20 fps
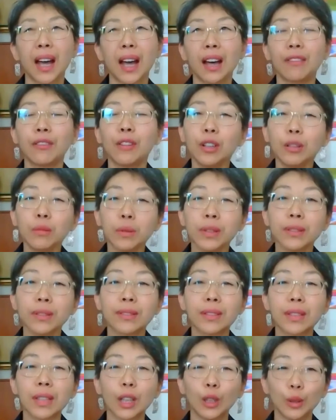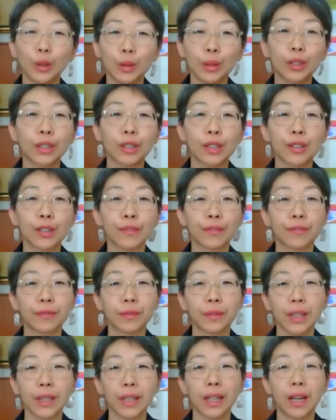I've always looked
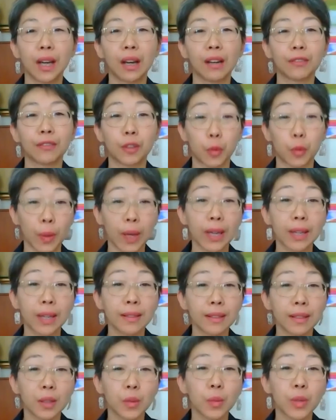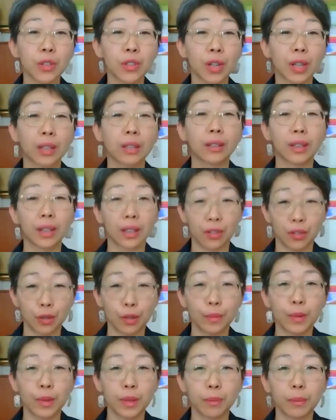for ways in which I could
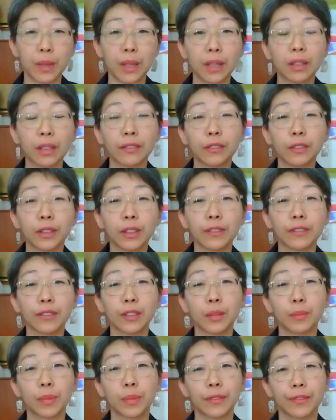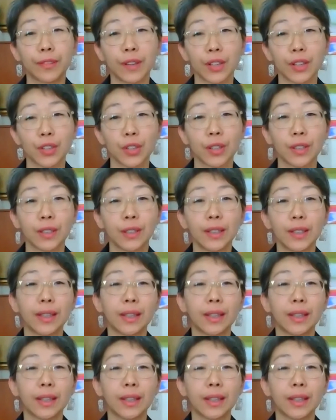contribute meaningfully for the professional